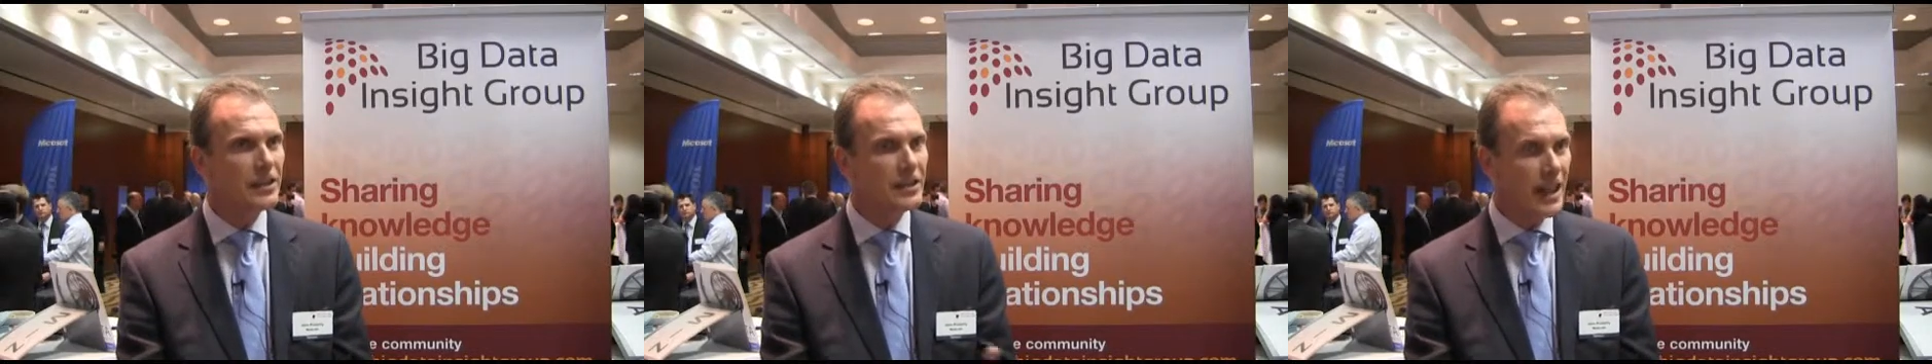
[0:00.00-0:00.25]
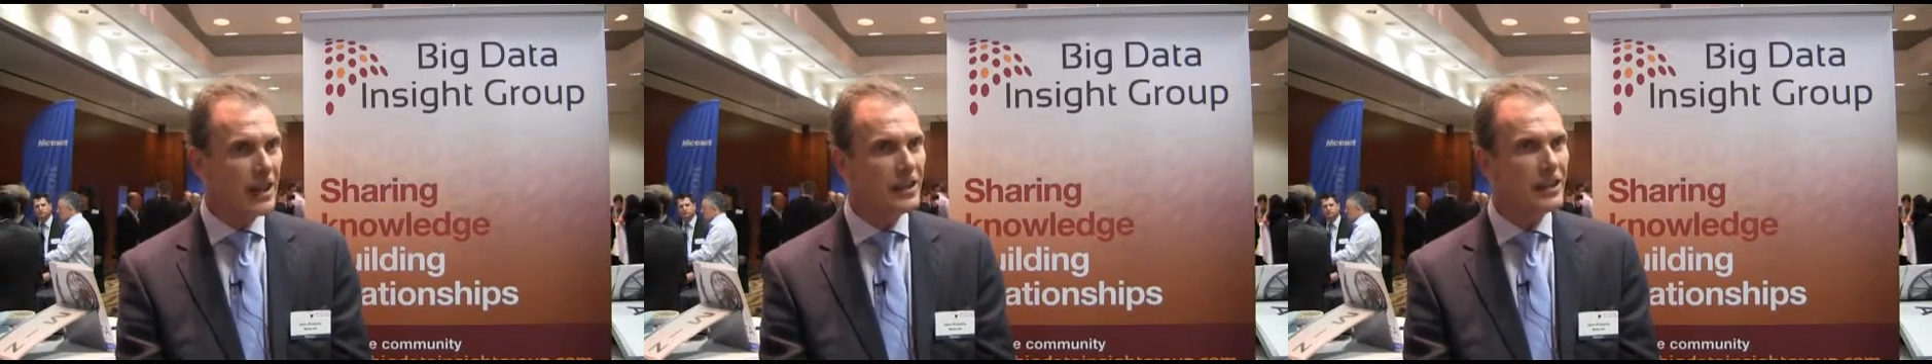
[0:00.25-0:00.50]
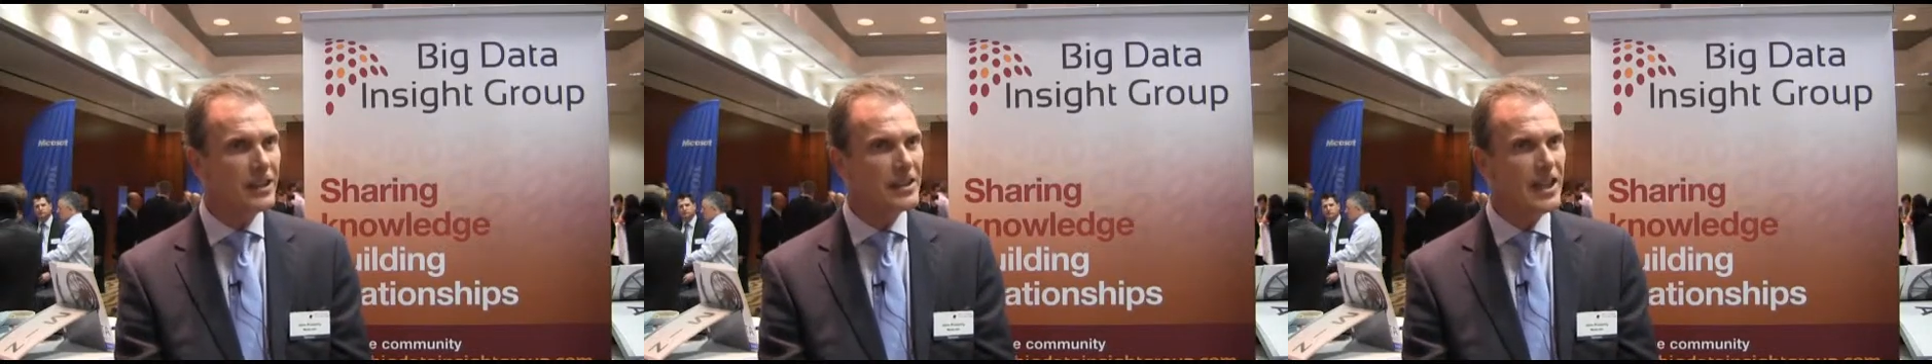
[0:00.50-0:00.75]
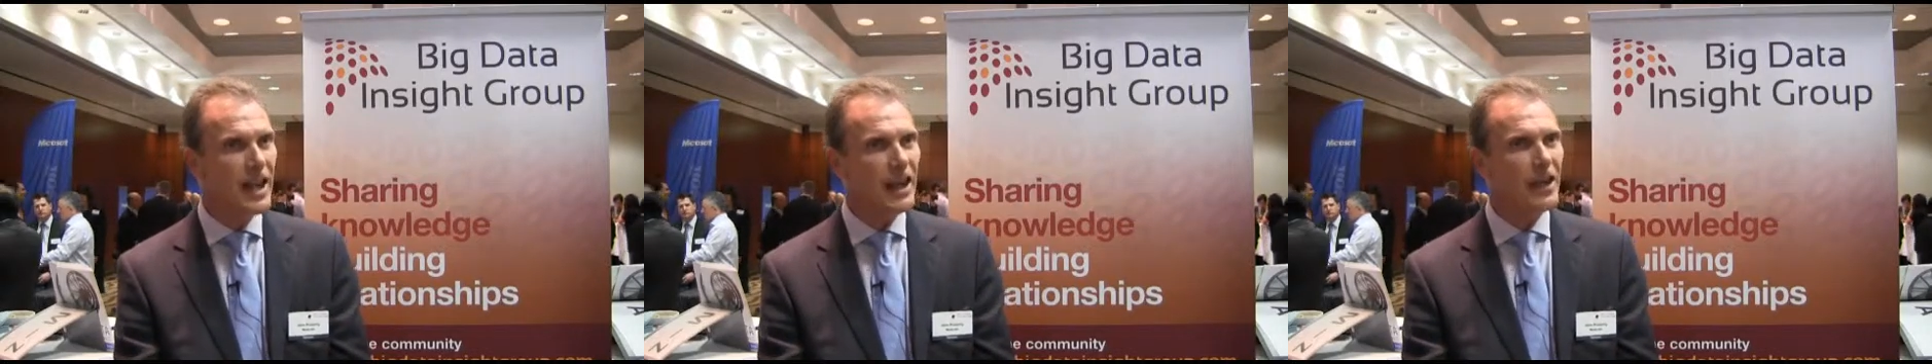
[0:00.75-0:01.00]
Second is
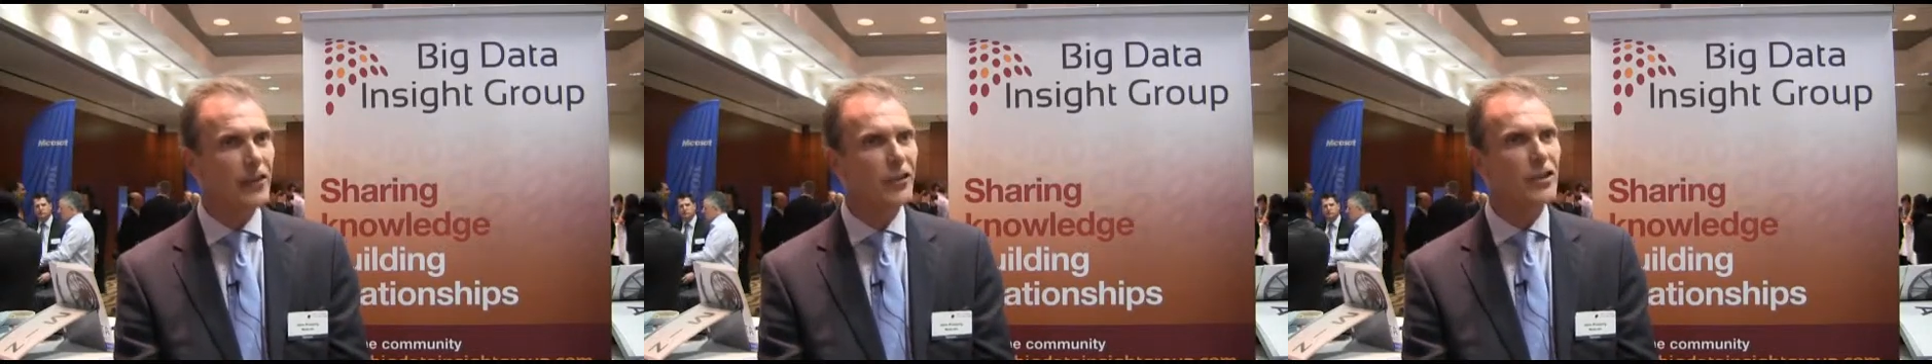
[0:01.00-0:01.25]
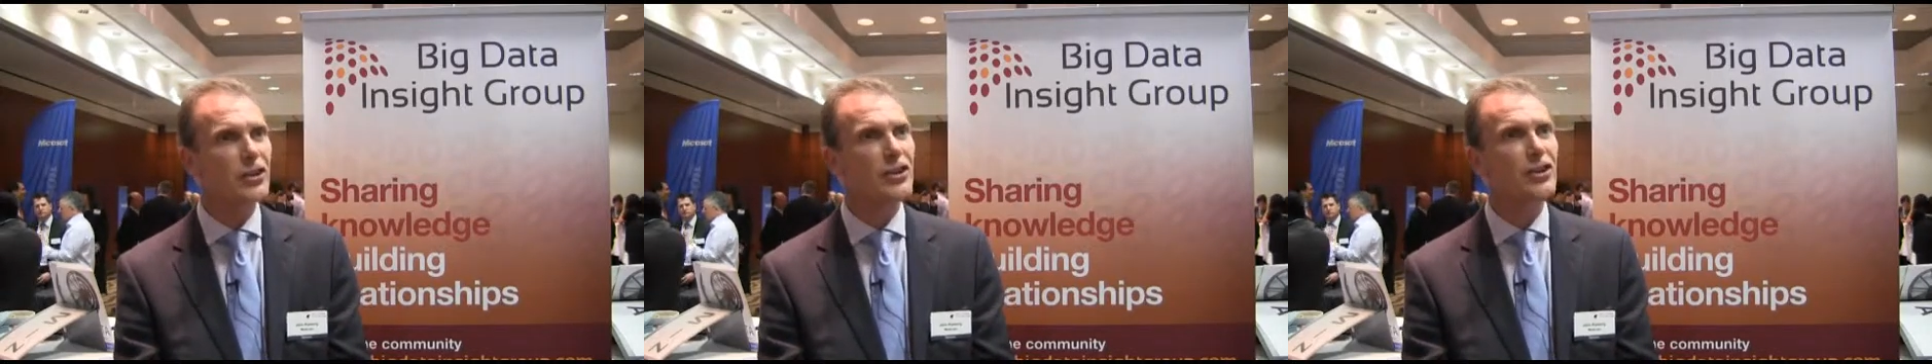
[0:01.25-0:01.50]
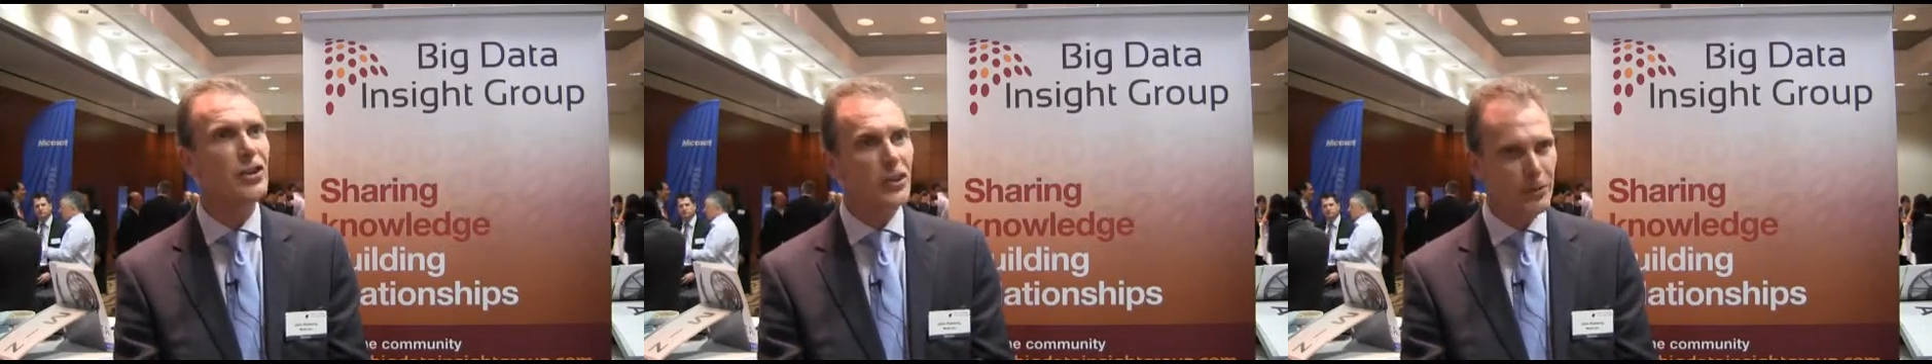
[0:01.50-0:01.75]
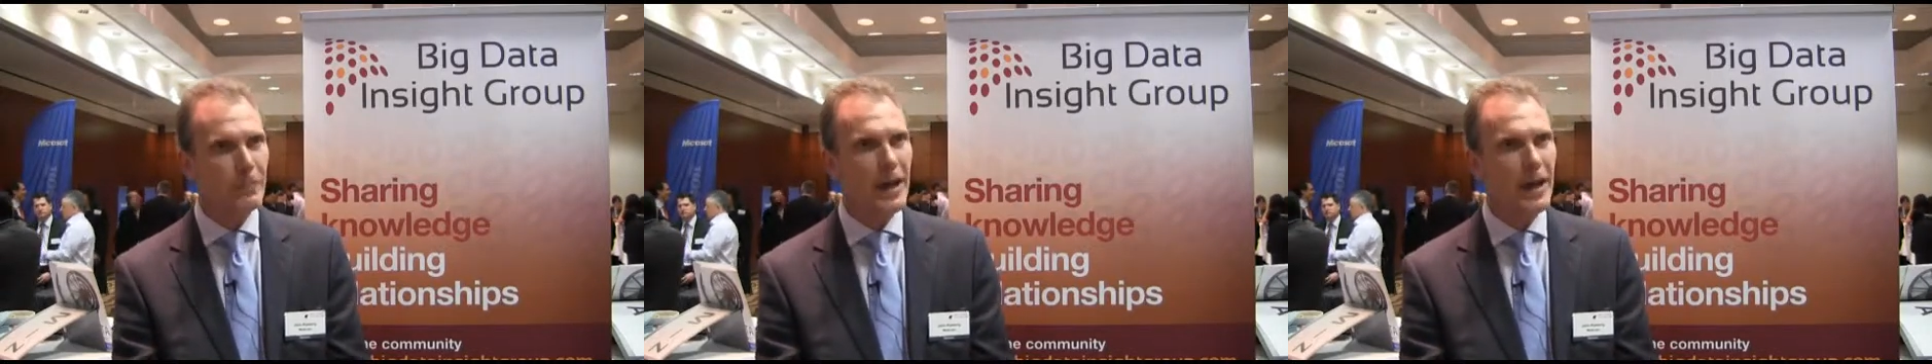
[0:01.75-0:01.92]
then the search